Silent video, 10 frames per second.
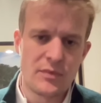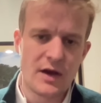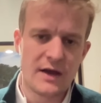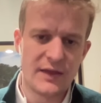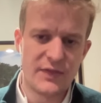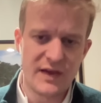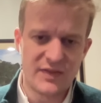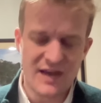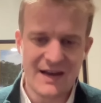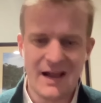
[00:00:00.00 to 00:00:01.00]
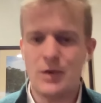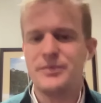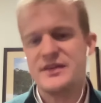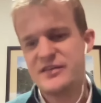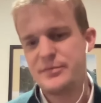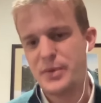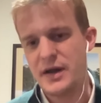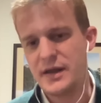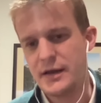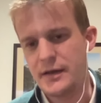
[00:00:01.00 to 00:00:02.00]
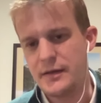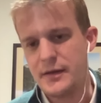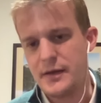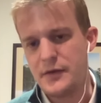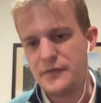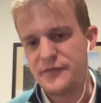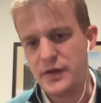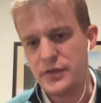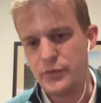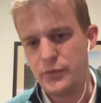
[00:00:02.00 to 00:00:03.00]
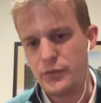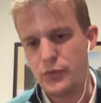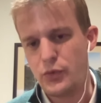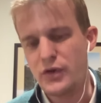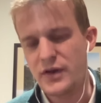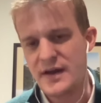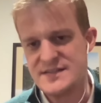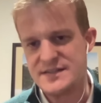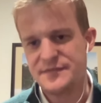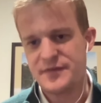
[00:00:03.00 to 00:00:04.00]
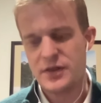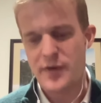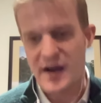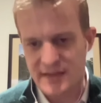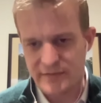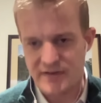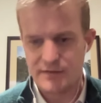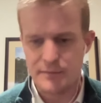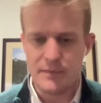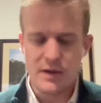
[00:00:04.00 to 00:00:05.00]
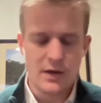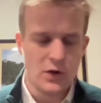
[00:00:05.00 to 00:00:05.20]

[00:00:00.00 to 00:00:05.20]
And I think that helped inspire further organizing, further activism,